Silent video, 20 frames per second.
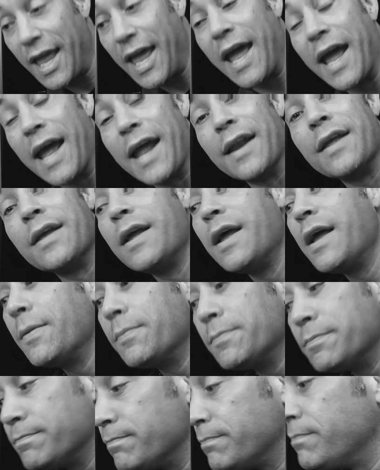and
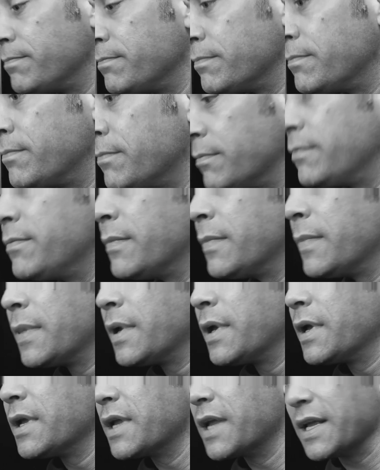
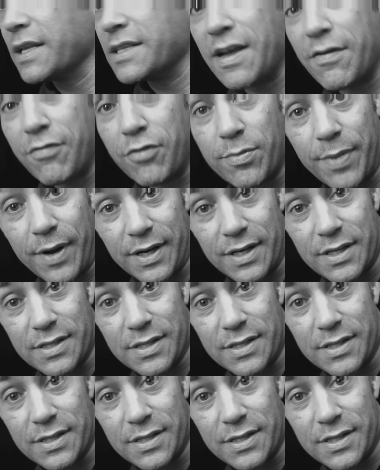gets everybody